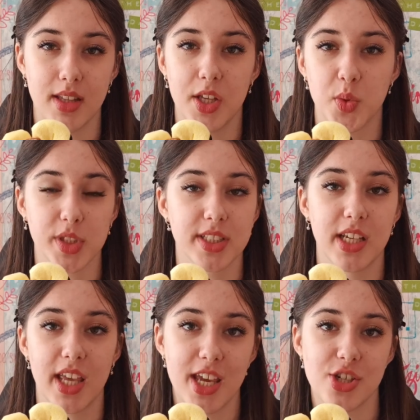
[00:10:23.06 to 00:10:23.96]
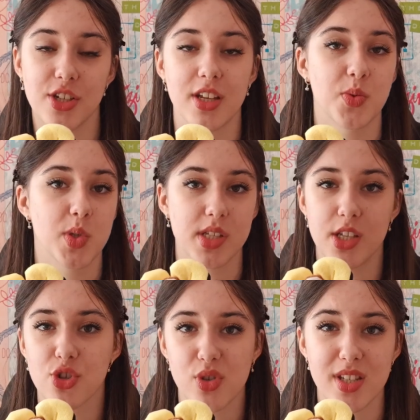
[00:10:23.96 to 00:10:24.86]
it was engaging, it was
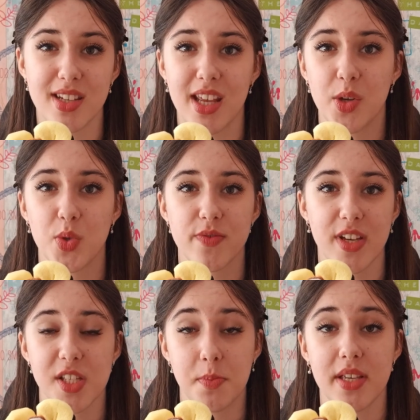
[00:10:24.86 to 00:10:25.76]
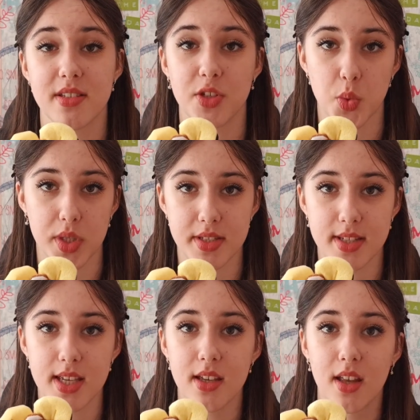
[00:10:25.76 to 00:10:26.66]
interesting, it was fast paced and
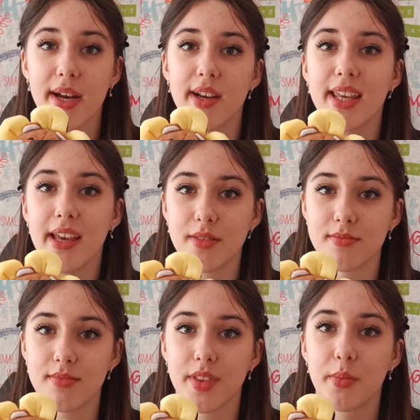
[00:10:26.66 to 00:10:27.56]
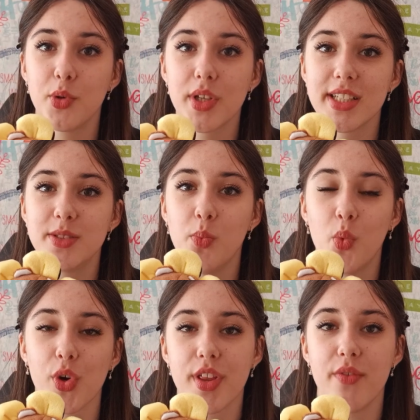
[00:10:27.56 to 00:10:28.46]
twisty, but again, the book is
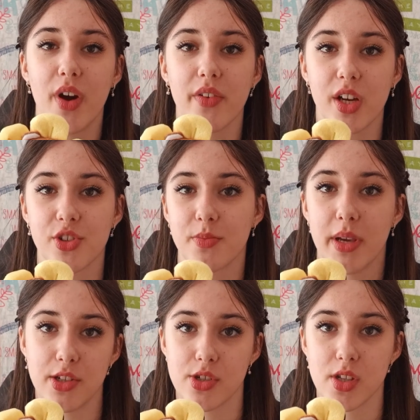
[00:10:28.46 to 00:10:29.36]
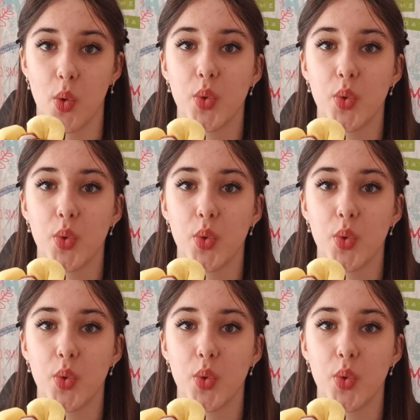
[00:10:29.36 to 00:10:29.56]
more than 500 pages.